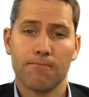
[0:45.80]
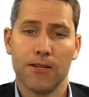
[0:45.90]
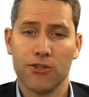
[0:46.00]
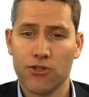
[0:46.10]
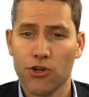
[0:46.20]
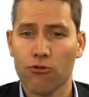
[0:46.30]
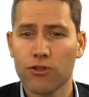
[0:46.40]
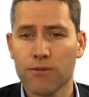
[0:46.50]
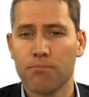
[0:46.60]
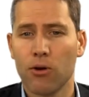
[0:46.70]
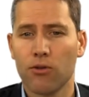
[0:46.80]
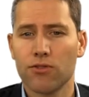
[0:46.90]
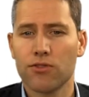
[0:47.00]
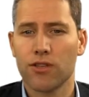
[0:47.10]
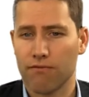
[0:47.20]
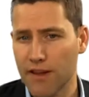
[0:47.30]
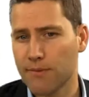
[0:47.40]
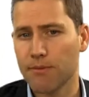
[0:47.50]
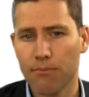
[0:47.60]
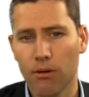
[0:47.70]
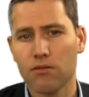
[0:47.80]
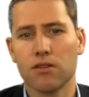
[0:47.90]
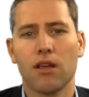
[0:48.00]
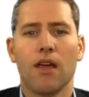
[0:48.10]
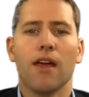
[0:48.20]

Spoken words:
insurance bonds, investment bonds.